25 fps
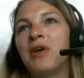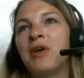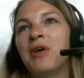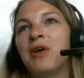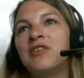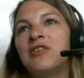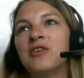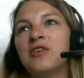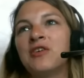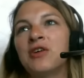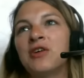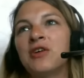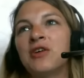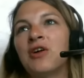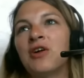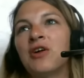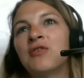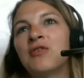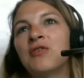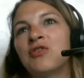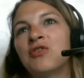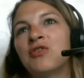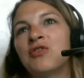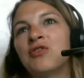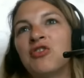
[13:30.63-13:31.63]
started
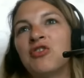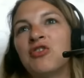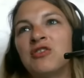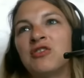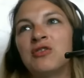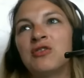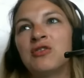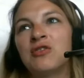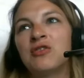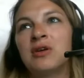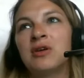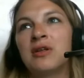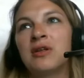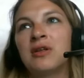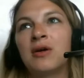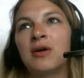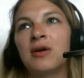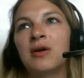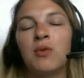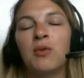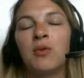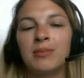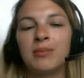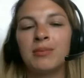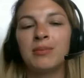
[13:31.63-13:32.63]
off with just doing like
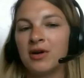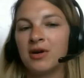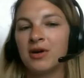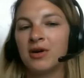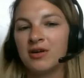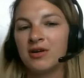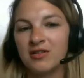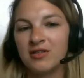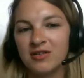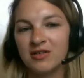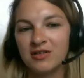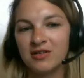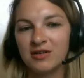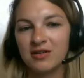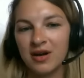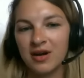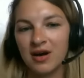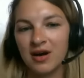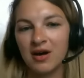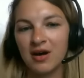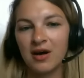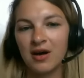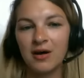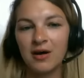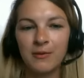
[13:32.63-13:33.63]
webinars,
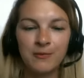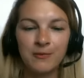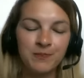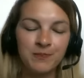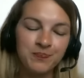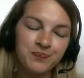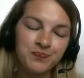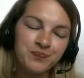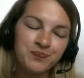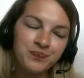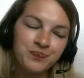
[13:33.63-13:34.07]
and